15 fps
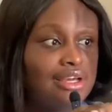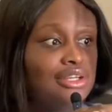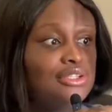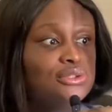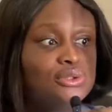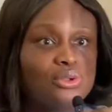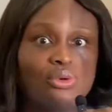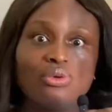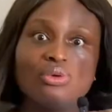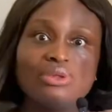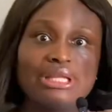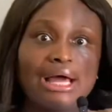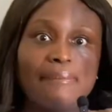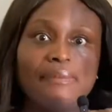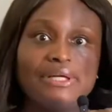So
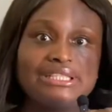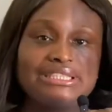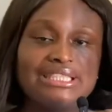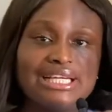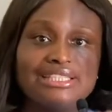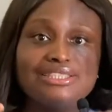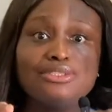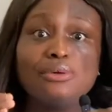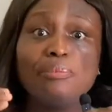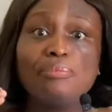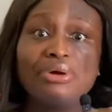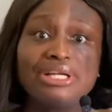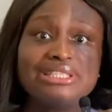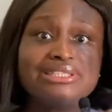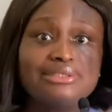that being said, your
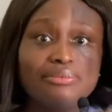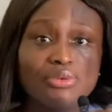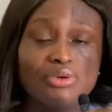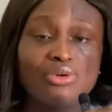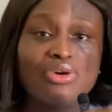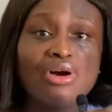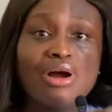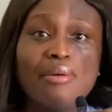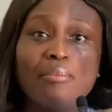breast milk